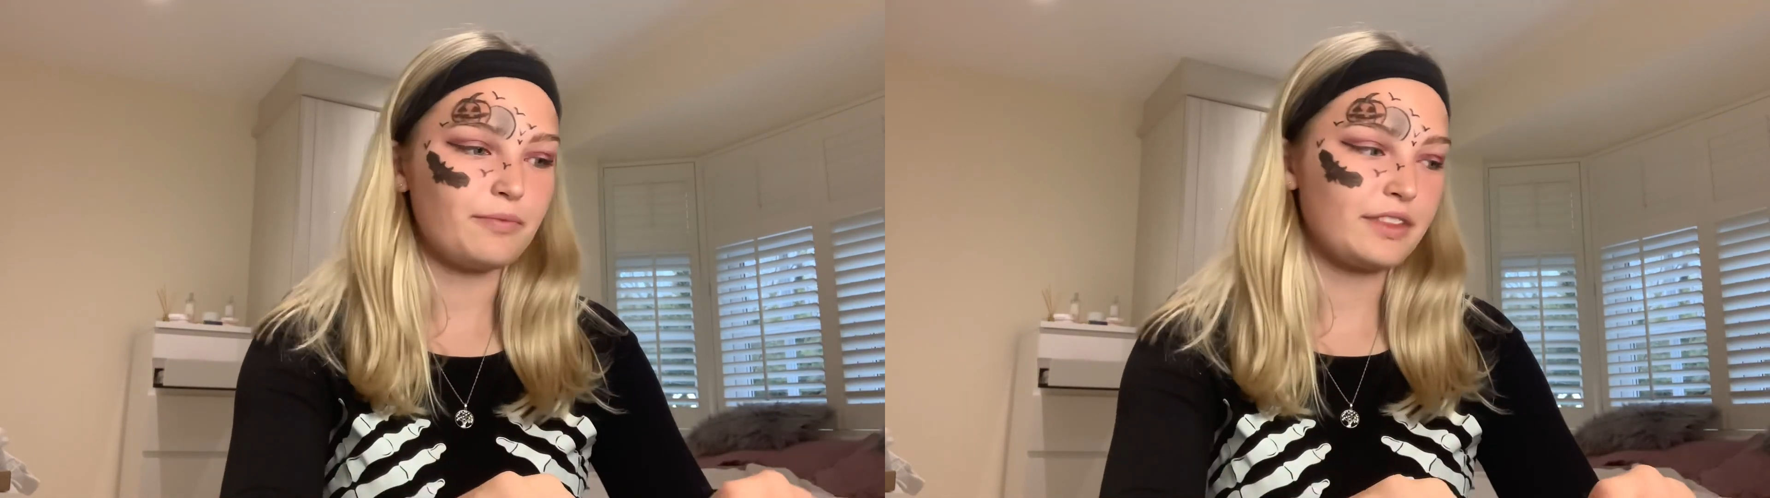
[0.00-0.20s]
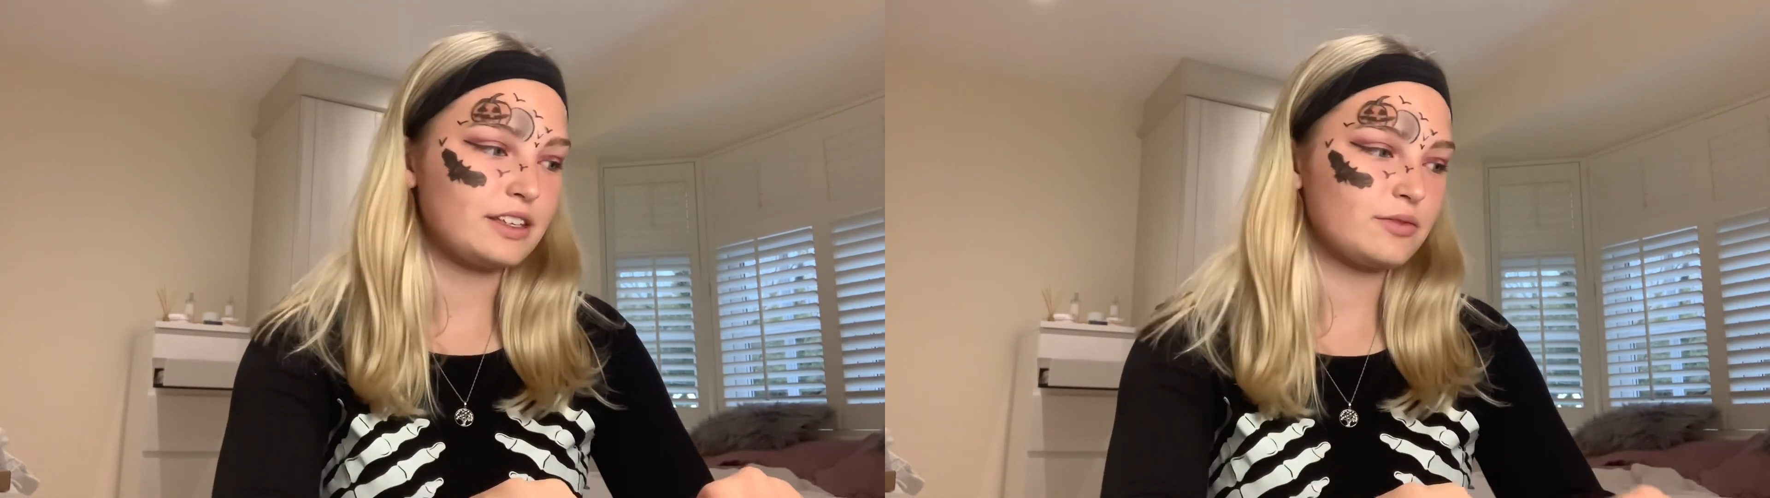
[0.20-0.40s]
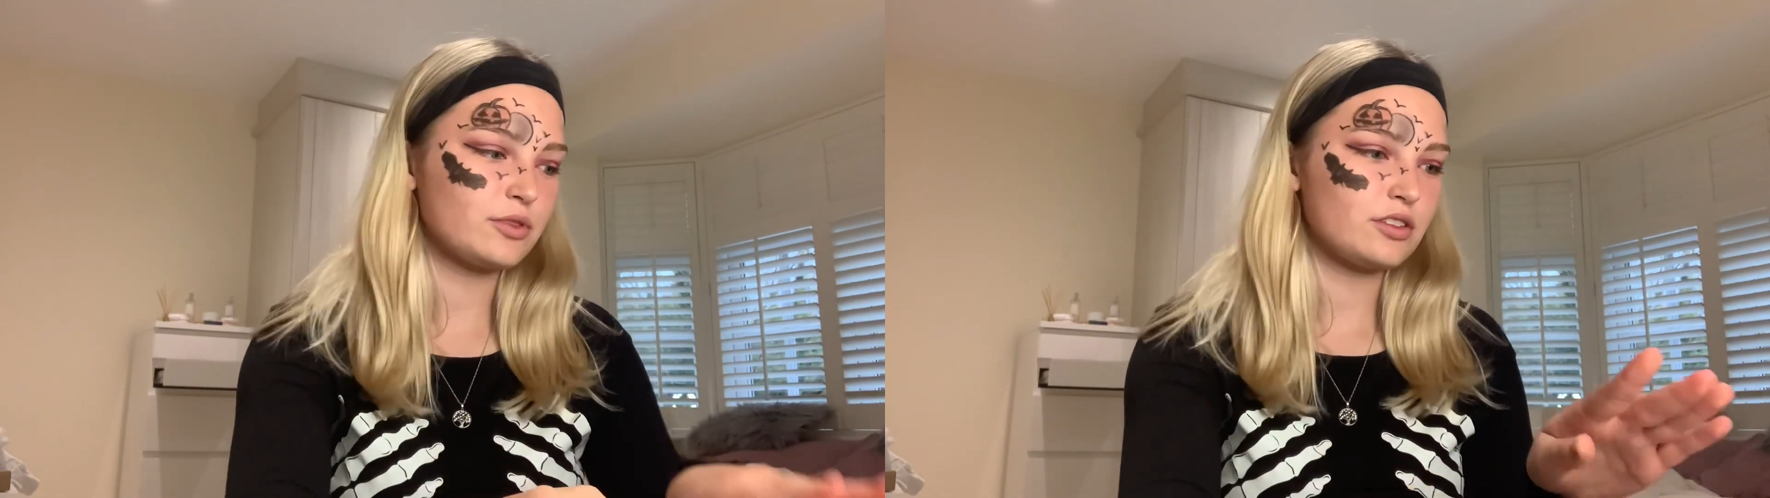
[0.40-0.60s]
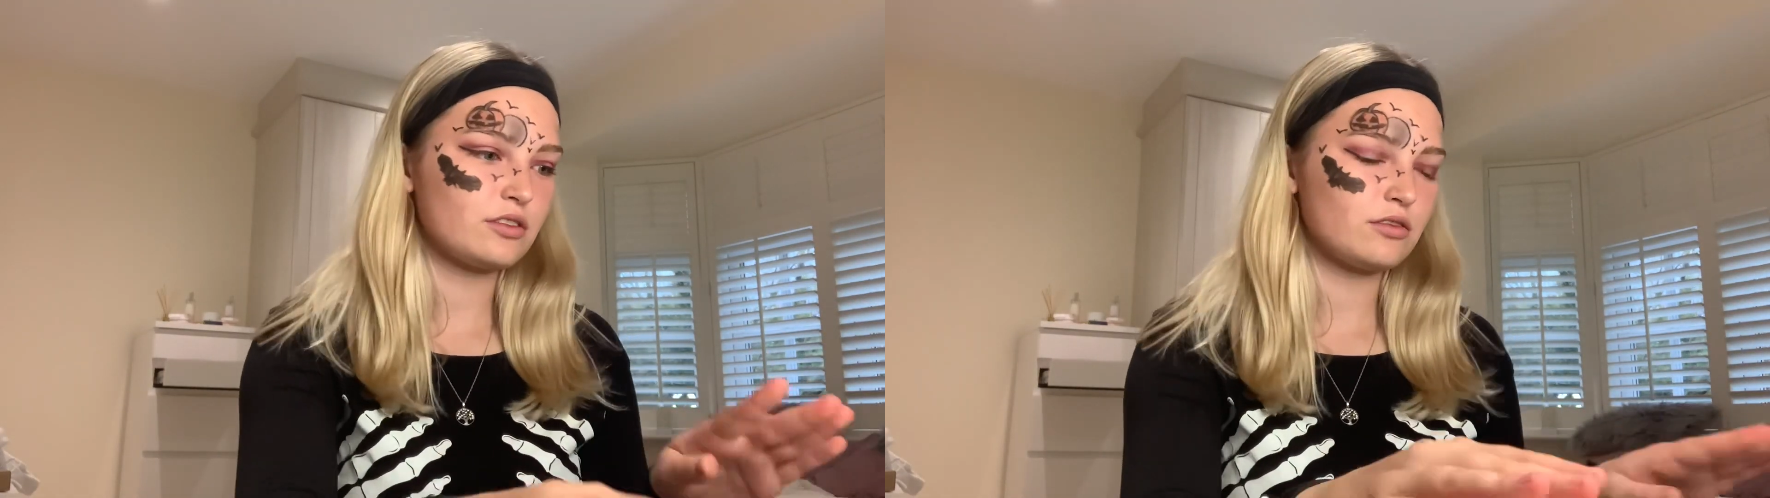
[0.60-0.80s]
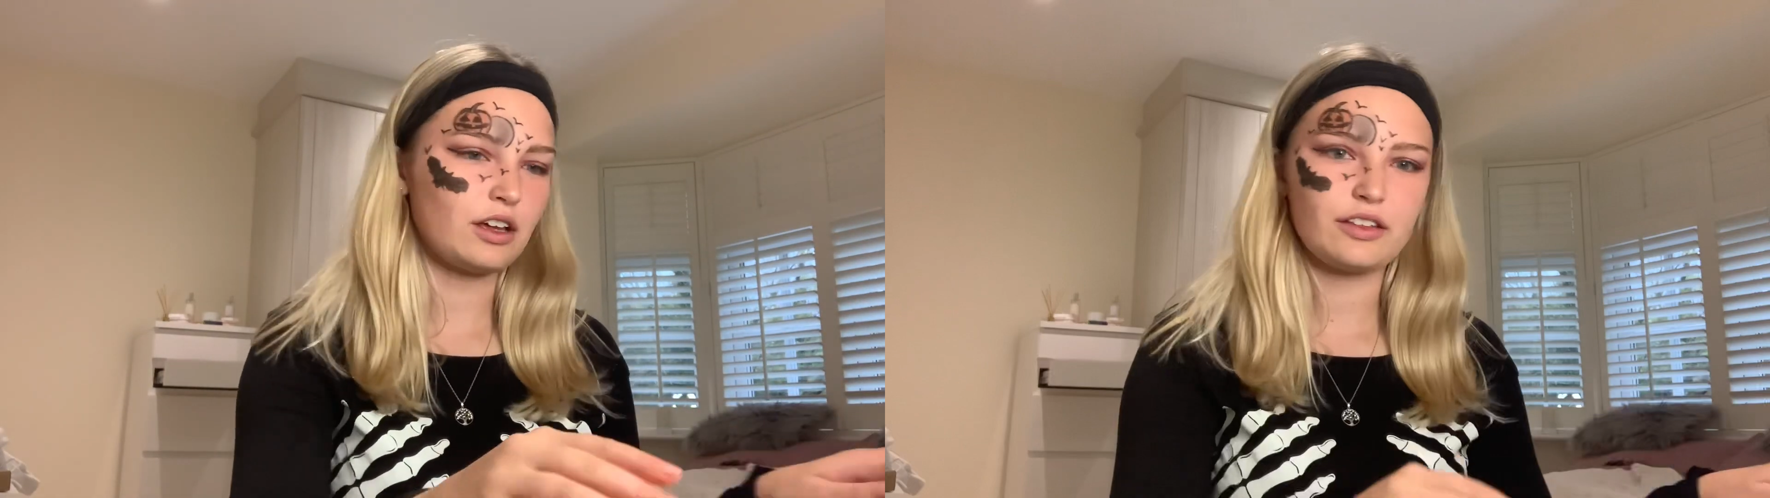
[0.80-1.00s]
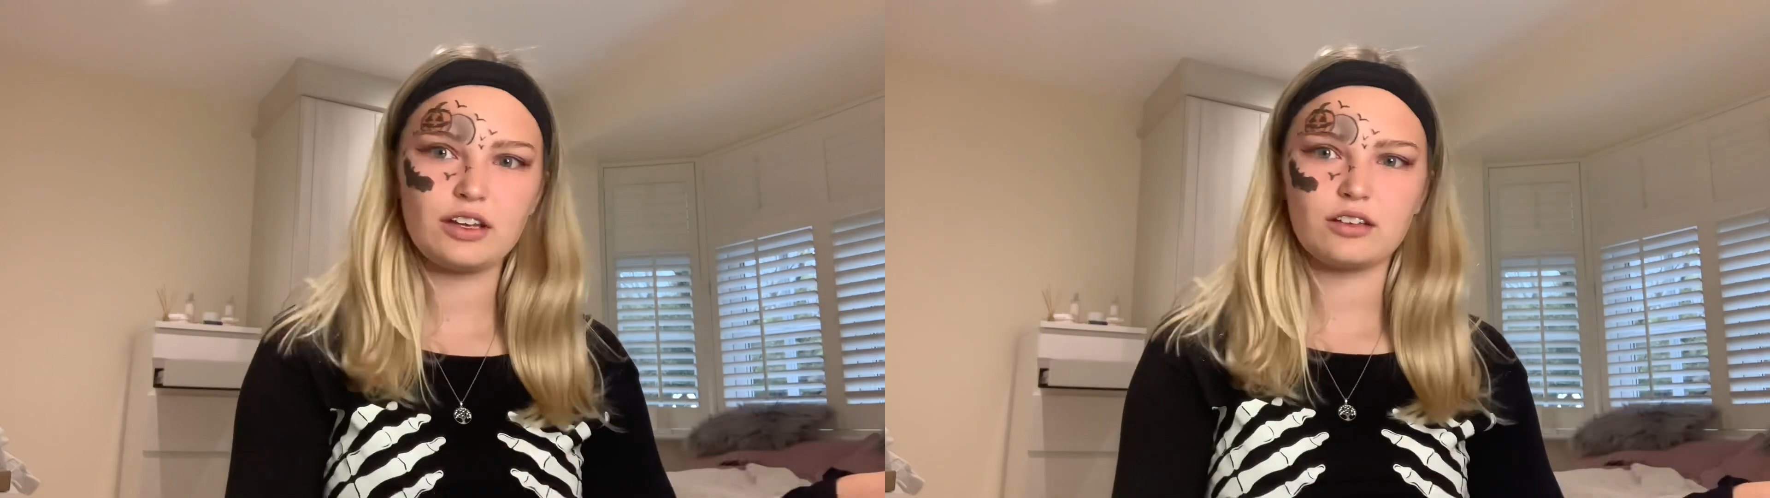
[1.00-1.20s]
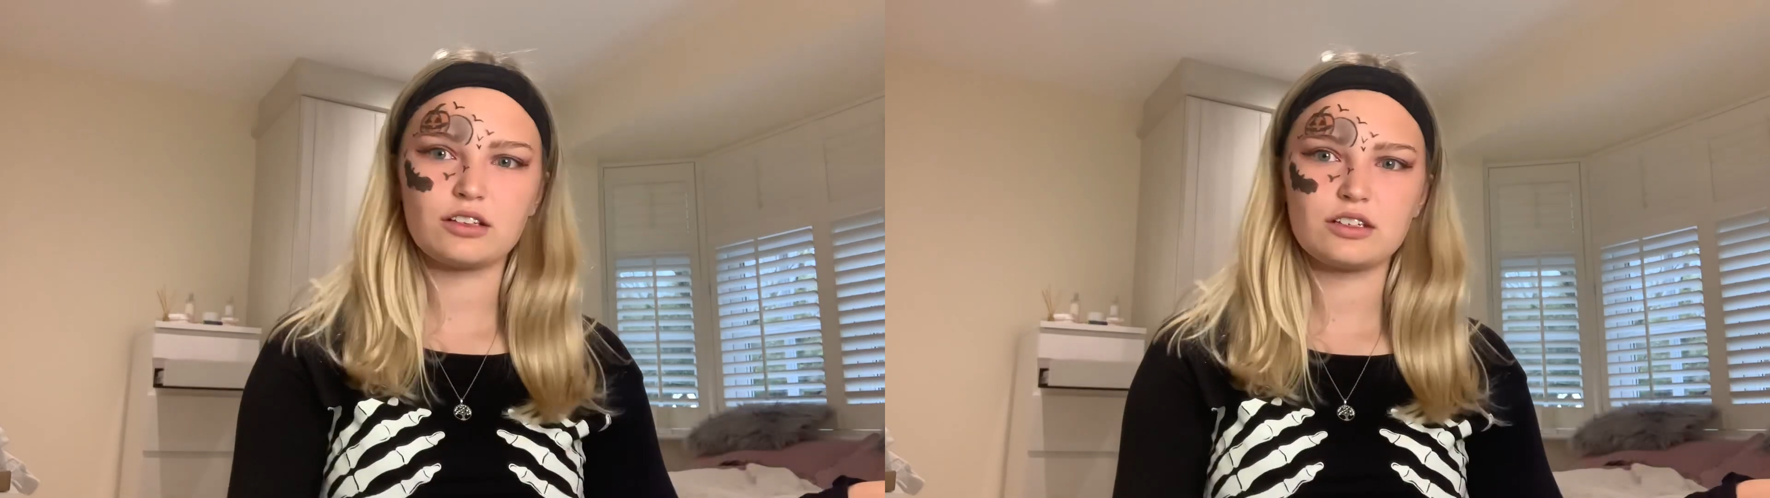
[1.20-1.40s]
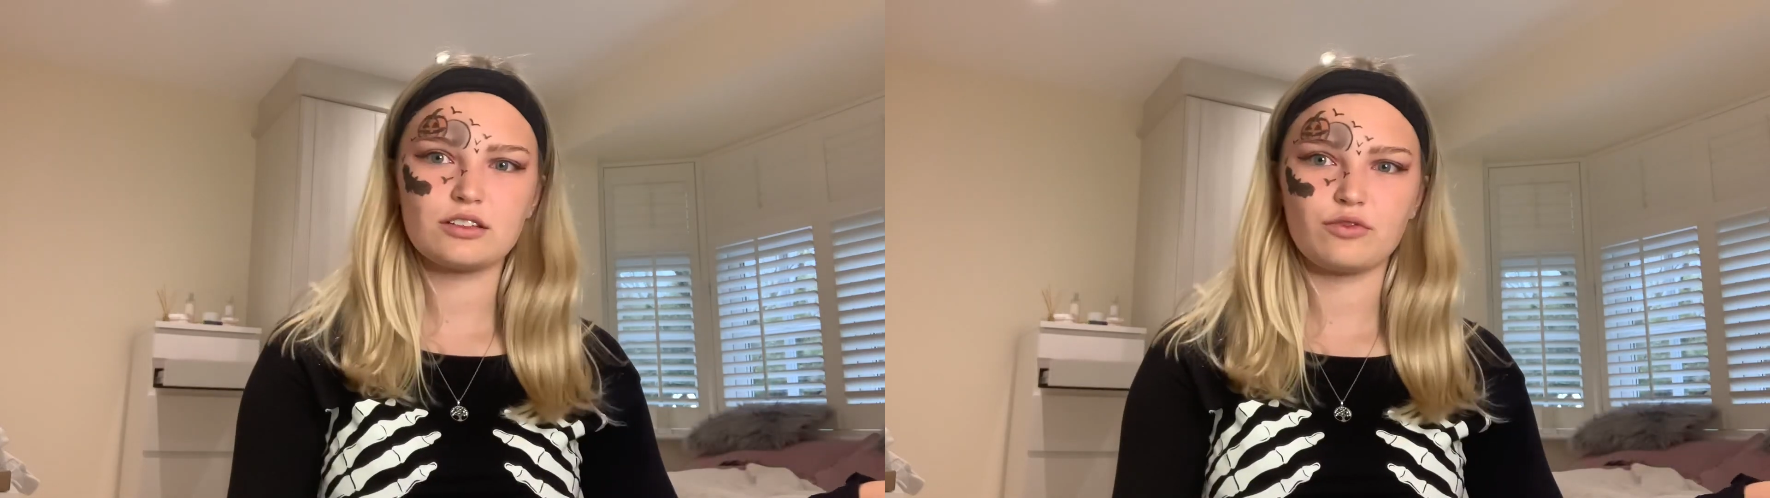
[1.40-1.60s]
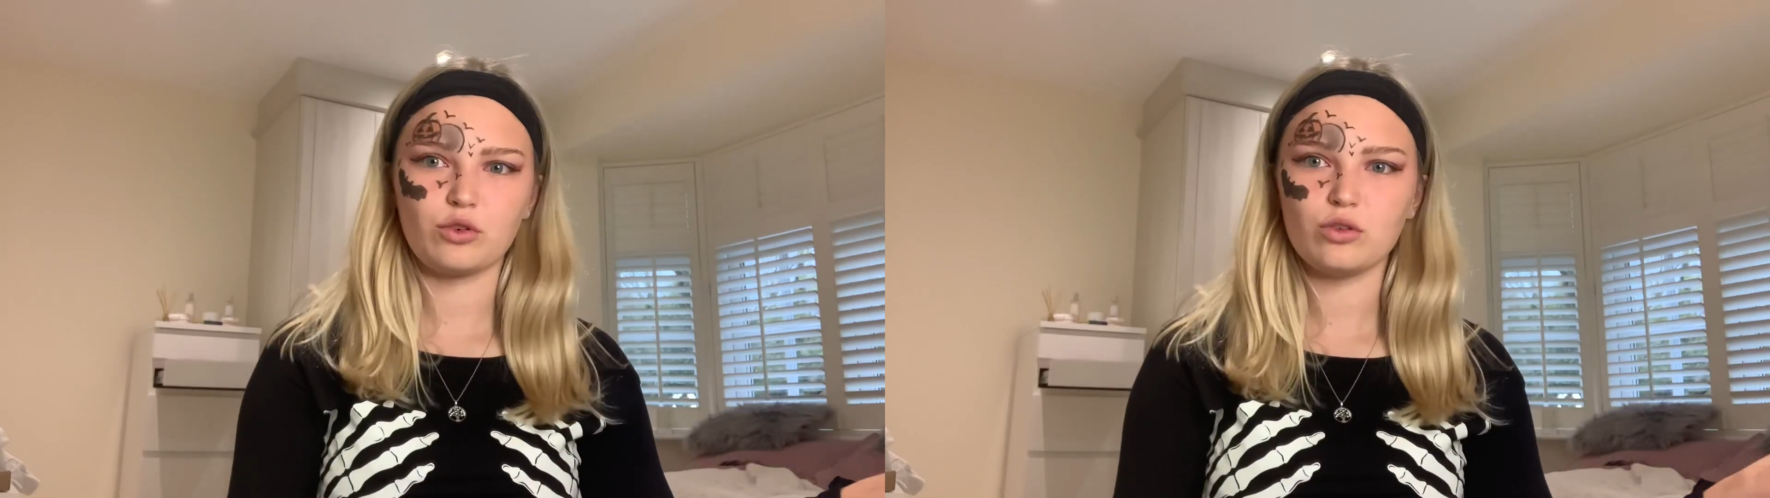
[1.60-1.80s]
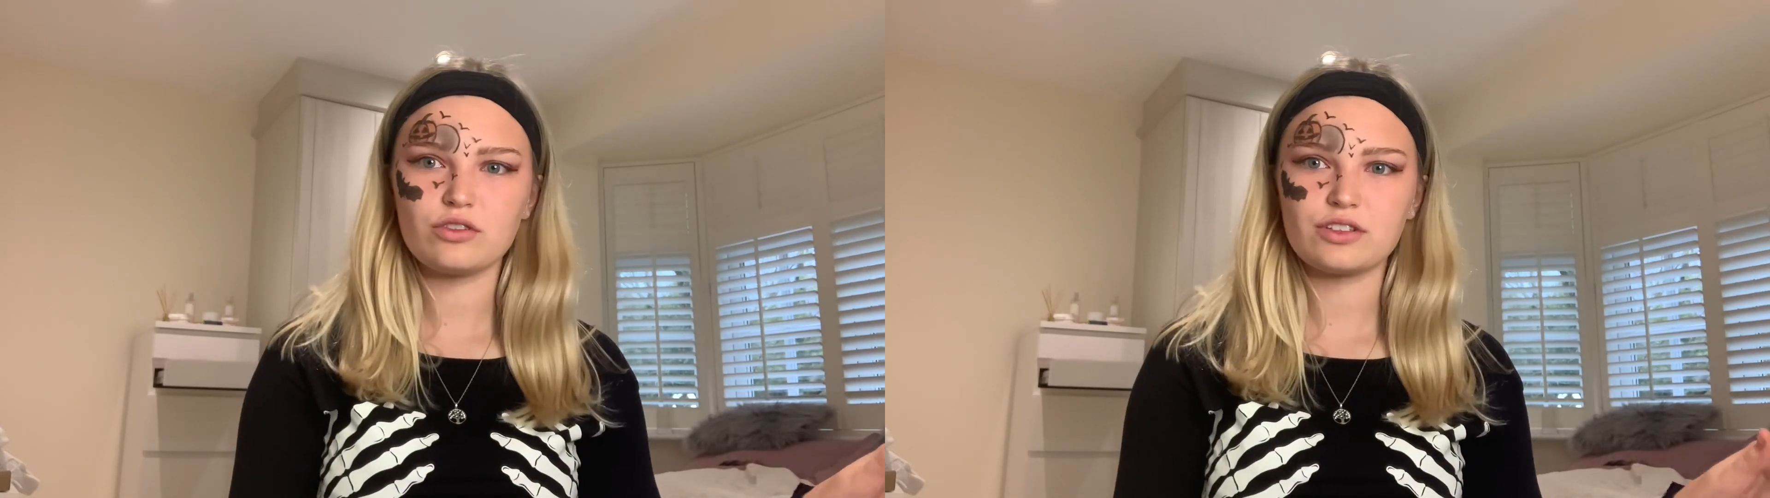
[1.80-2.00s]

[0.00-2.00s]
This was, I think this is the fourth,